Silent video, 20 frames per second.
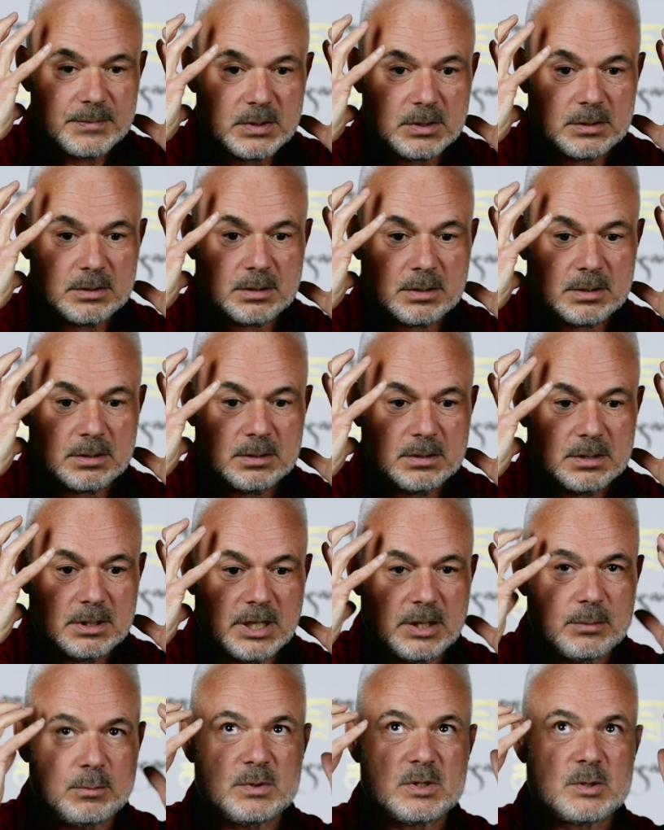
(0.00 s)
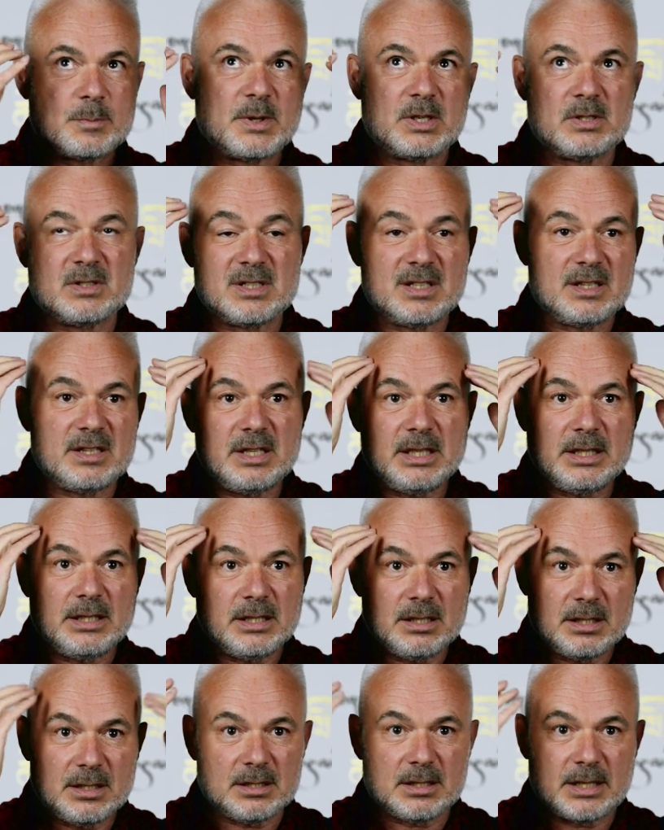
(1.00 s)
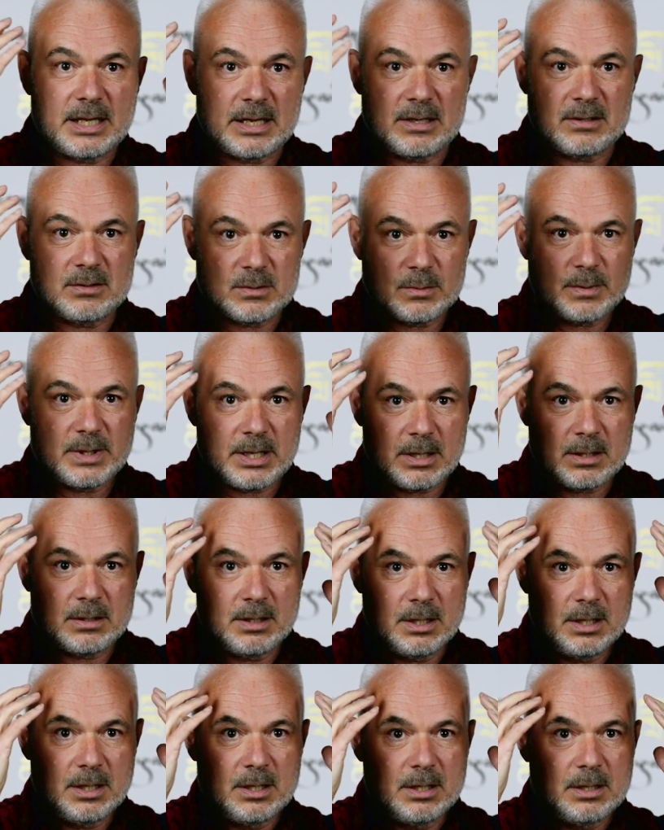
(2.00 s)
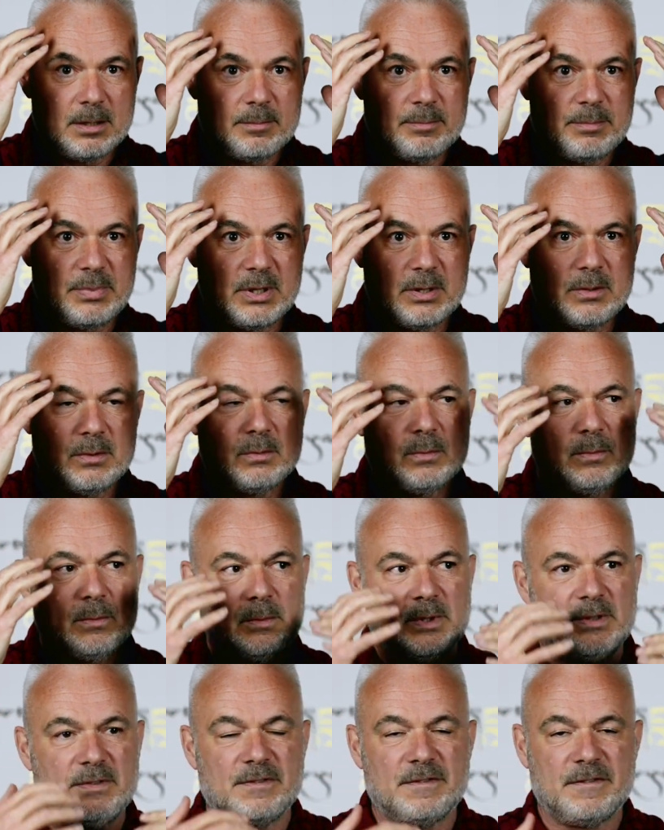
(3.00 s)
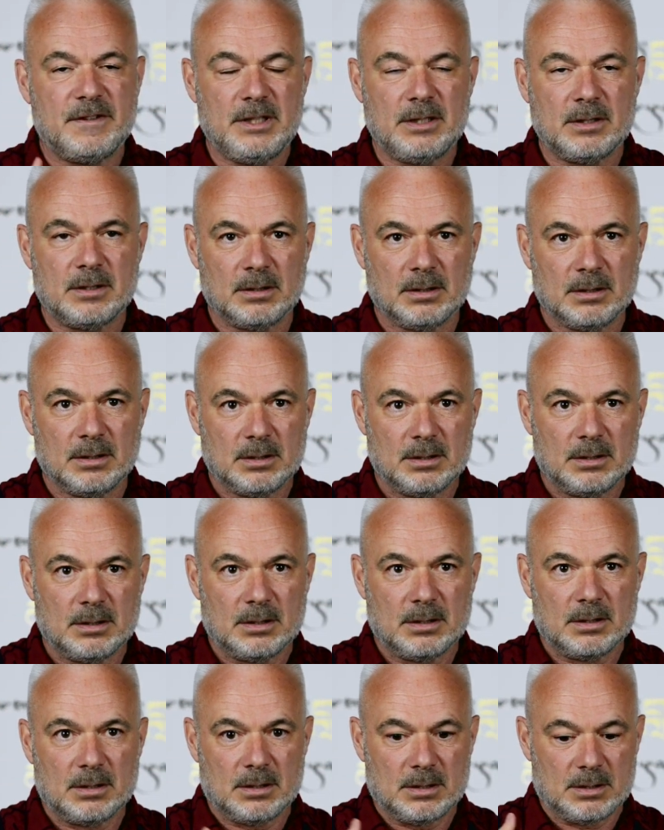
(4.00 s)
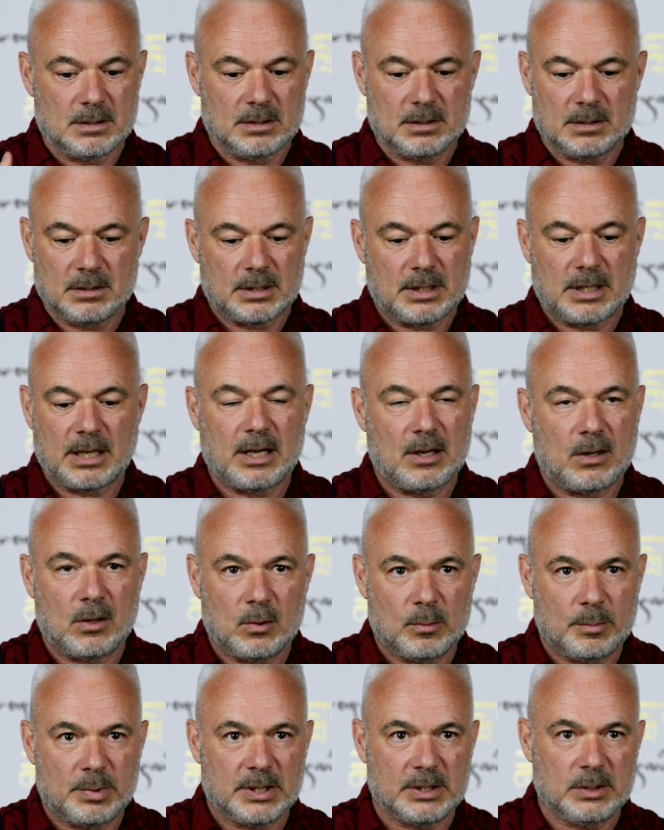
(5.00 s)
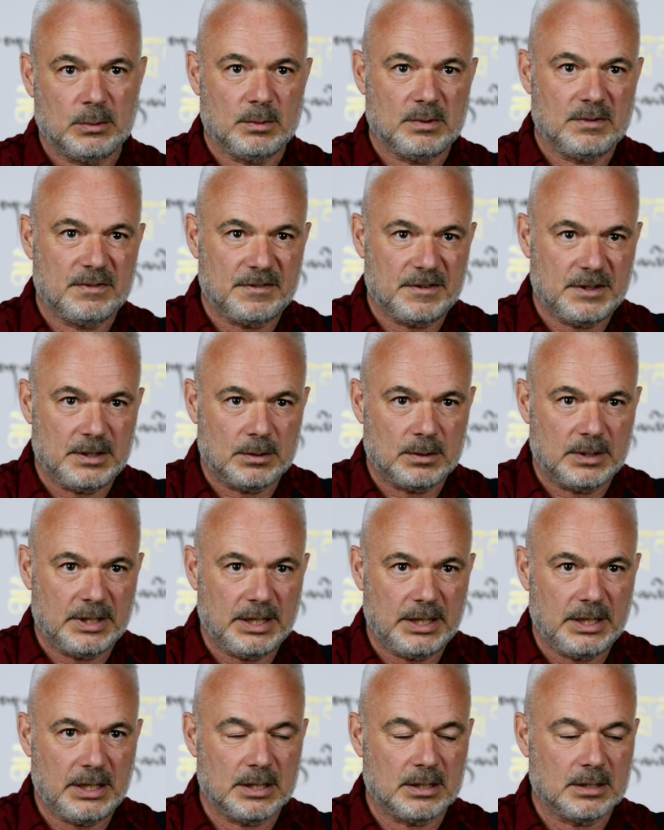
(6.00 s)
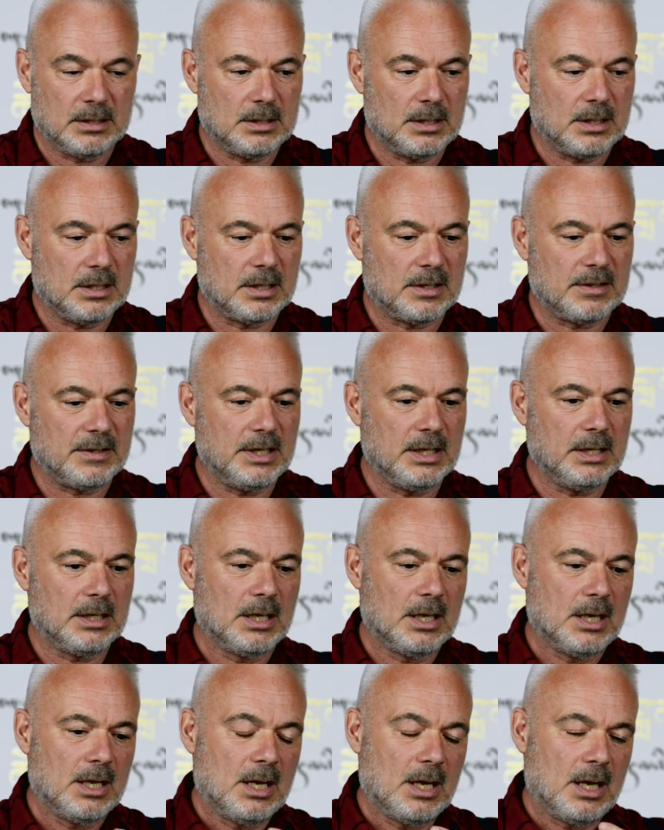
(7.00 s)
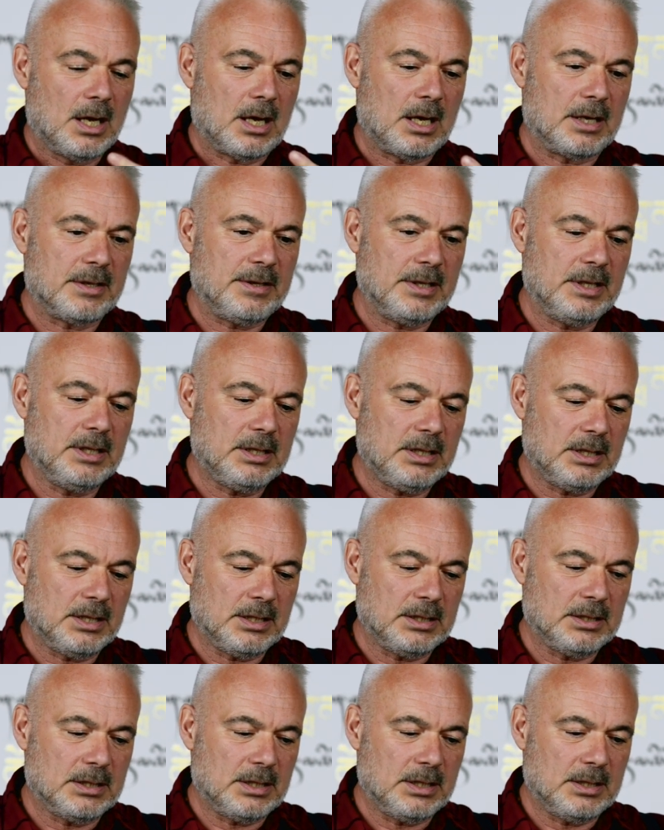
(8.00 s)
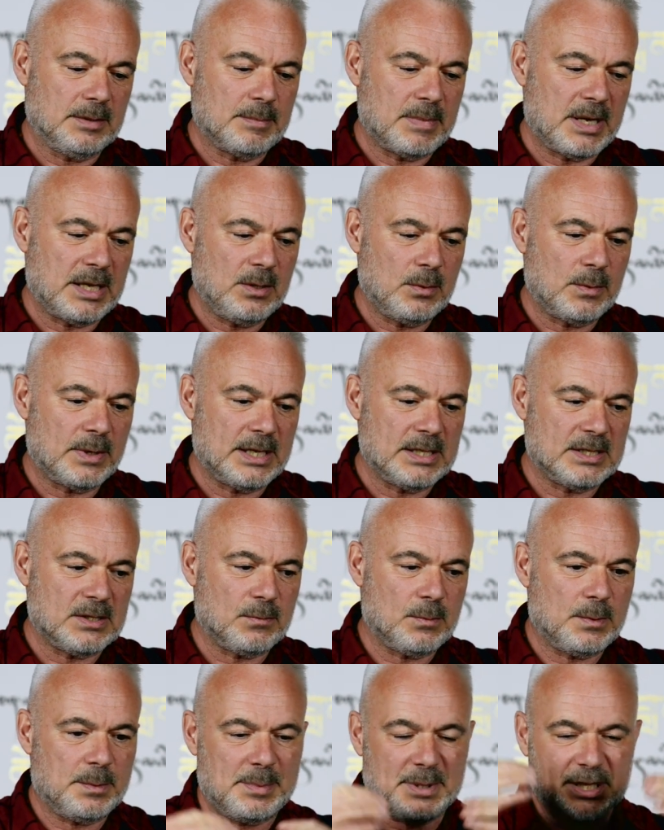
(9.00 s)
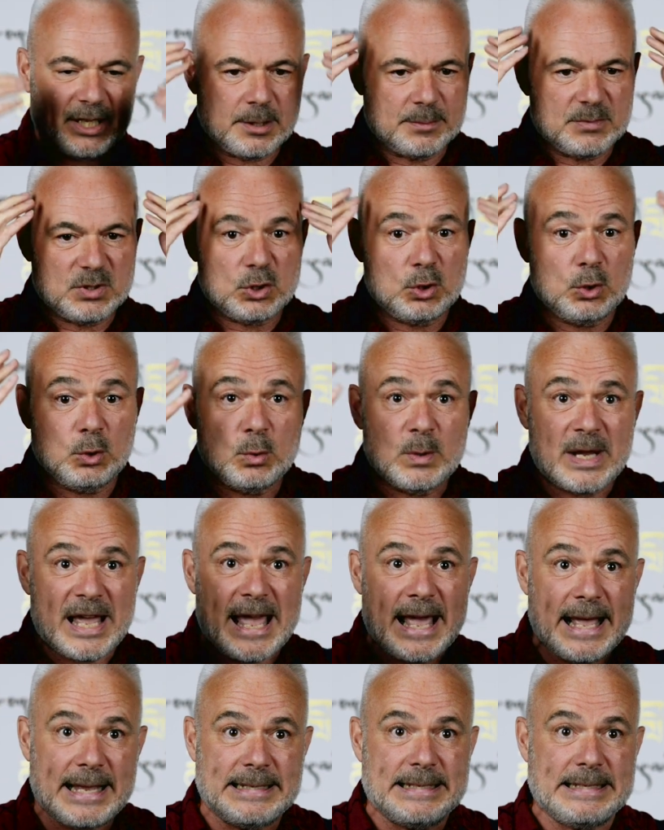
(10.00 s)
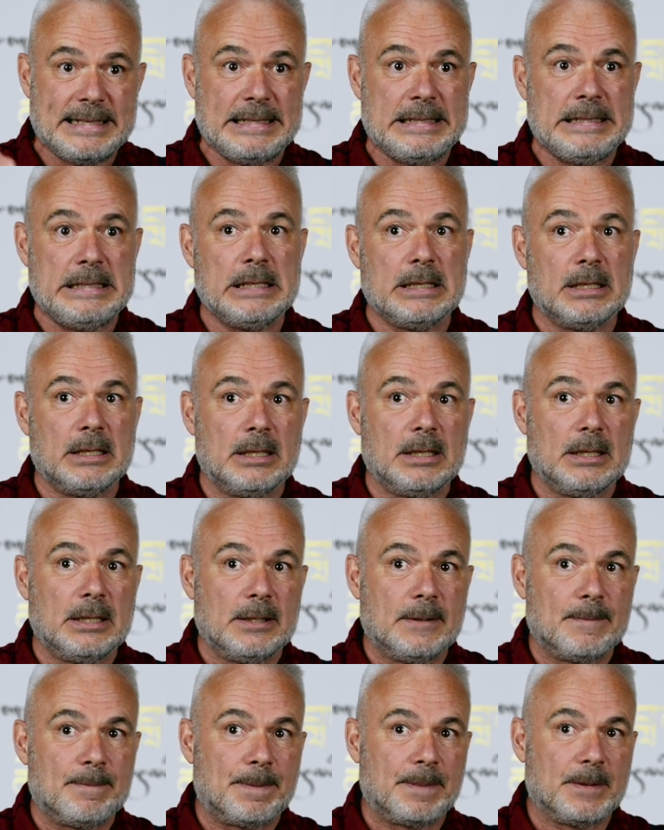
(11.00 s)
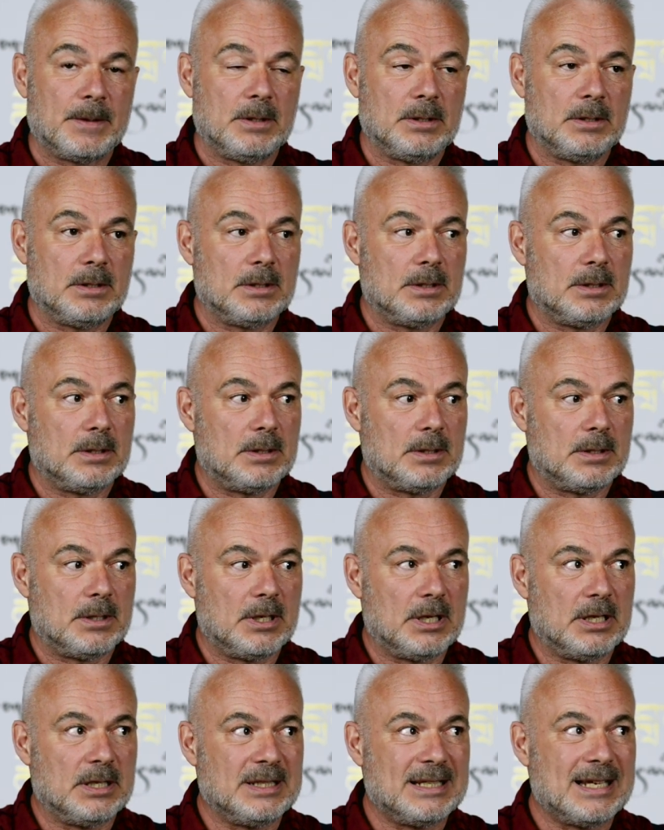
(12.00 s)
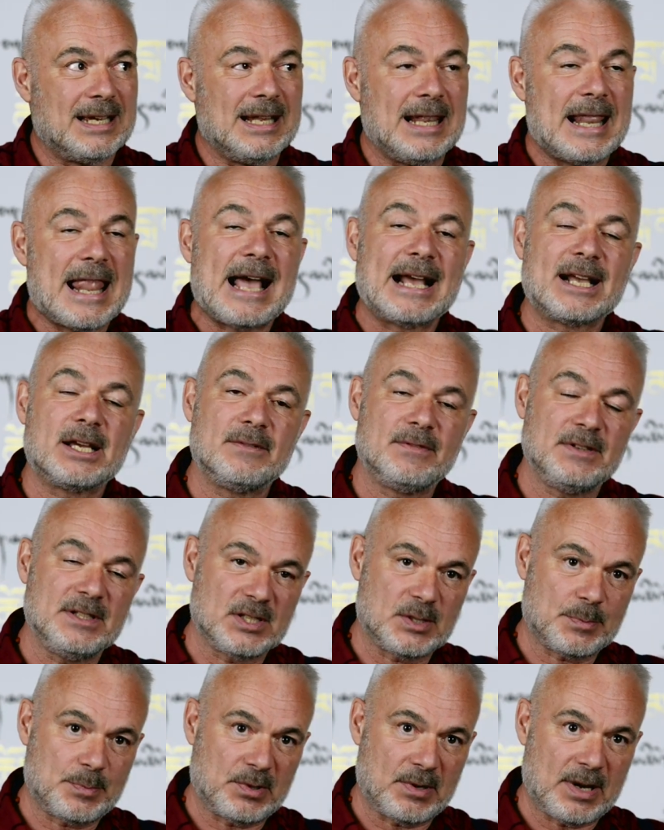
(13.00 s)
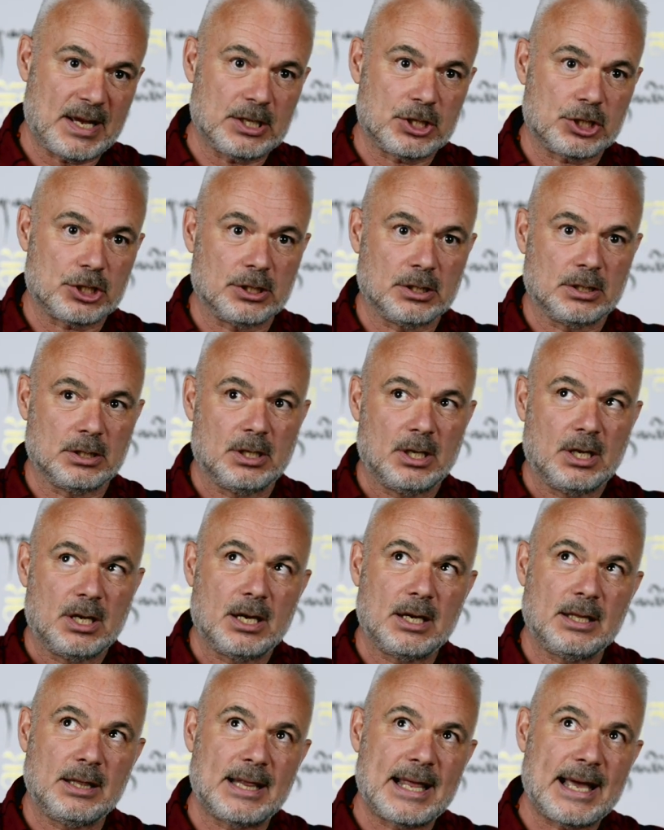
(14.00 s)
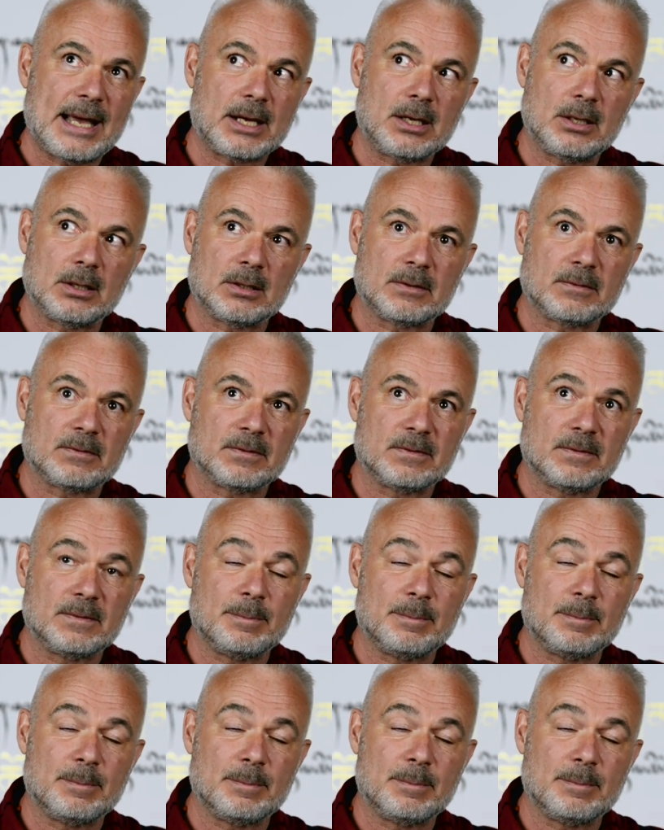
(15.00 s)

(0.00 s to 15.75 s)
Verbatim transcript: you know, and we're supposed to think there as well. But we feel our whole body, we feel here. And I think, I think in, in many ways, if we've become too heady and, and lack of inspiration, and lack of